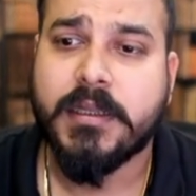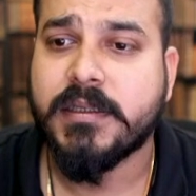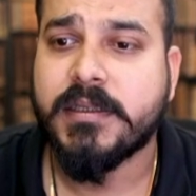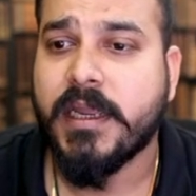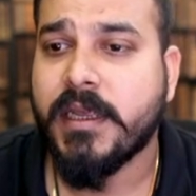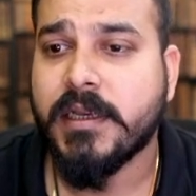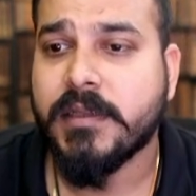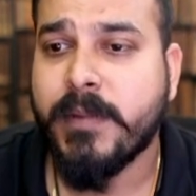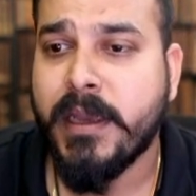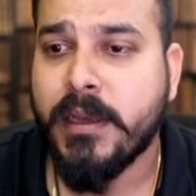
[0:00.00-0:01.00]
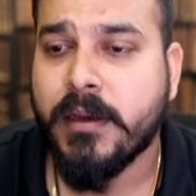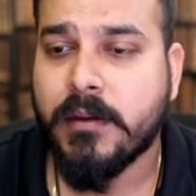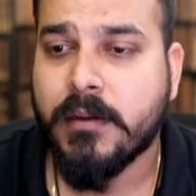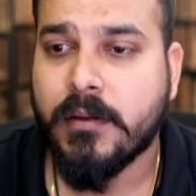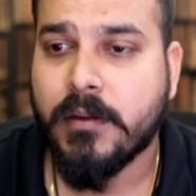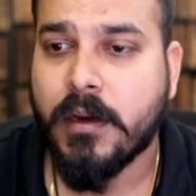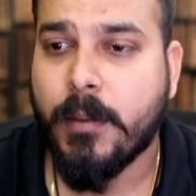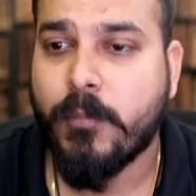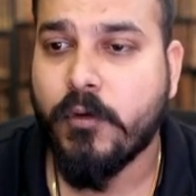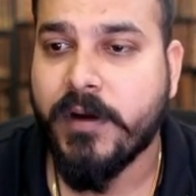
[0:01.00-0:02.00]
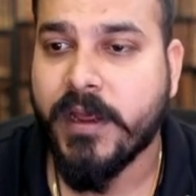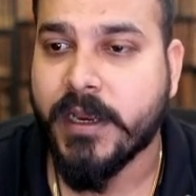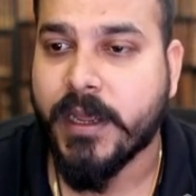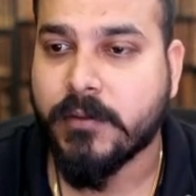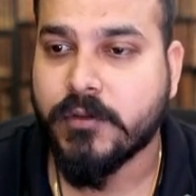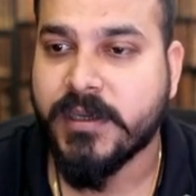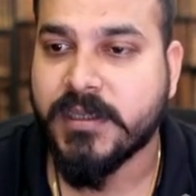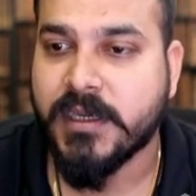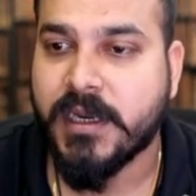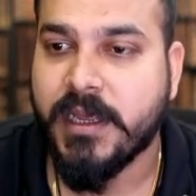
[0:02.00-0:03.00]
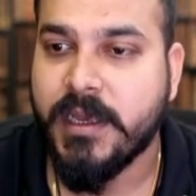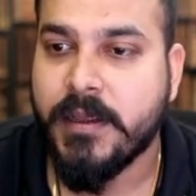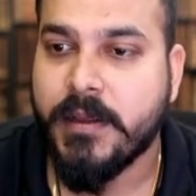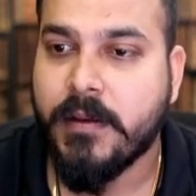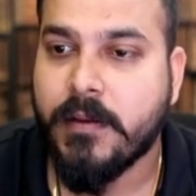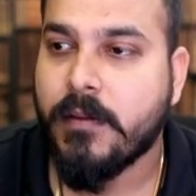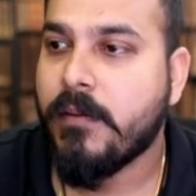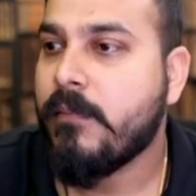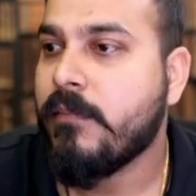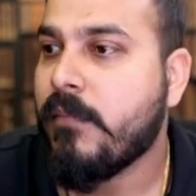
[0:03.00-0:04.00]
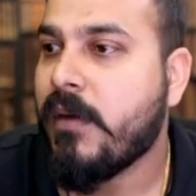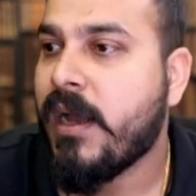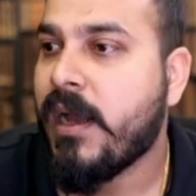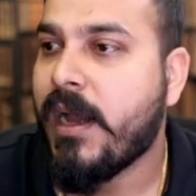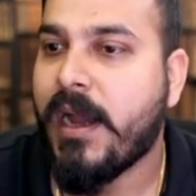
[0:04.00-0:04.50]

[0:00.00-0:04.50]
This area is my approved area. So basically my